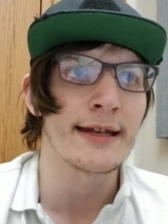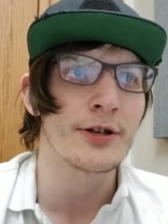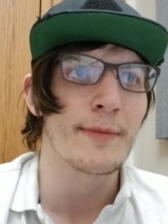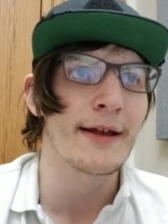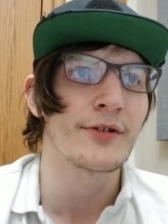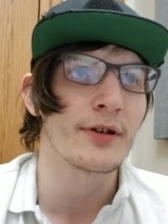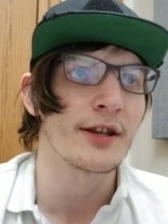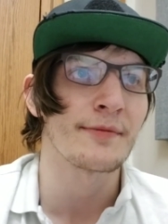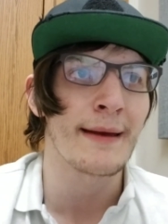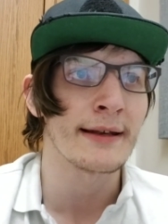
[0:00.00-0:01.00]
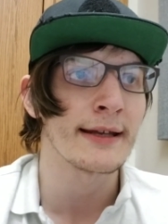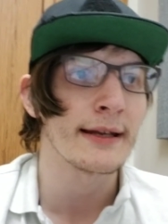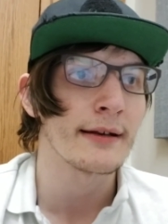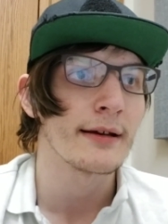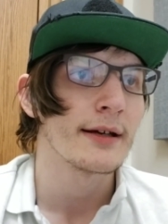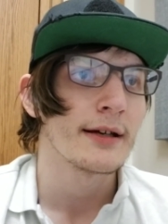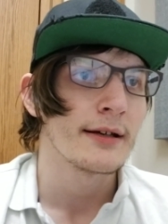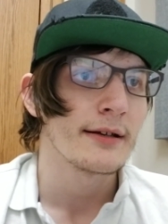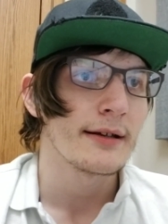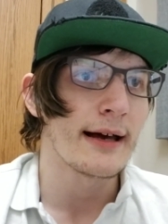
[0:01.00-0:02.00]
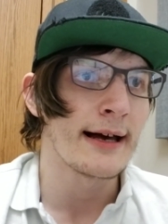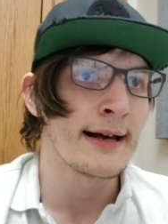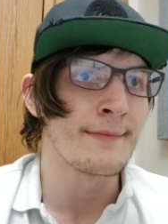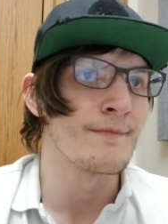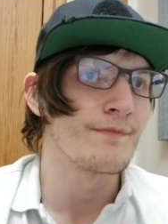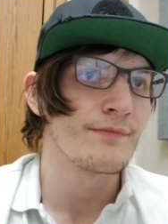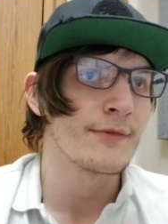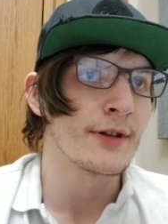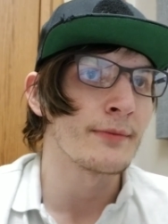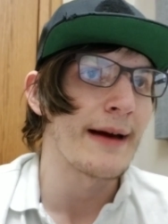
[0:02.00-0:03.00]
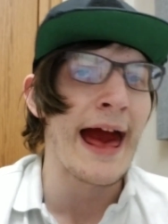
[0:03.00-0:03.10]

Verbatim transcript: You're basically spending, you know,